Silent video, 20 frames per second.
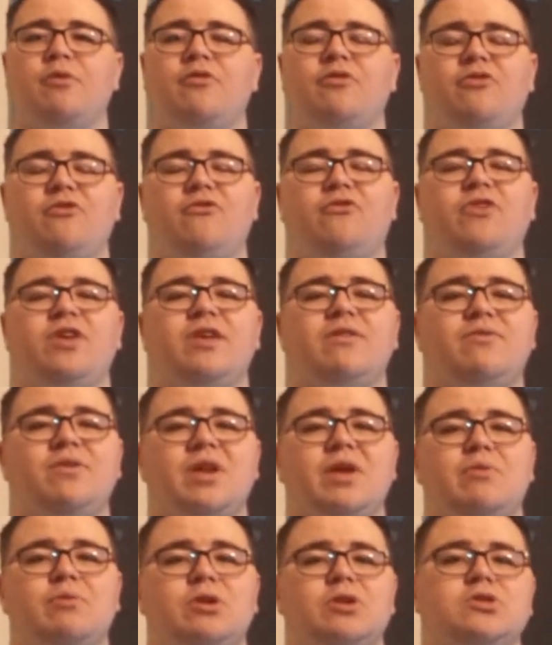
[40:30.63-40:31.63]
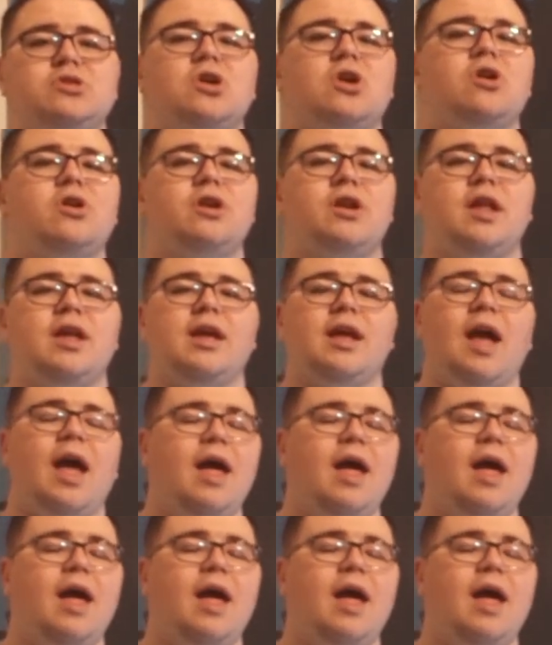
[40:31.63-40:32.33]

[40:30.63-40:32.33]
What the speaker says: with Vivi returning.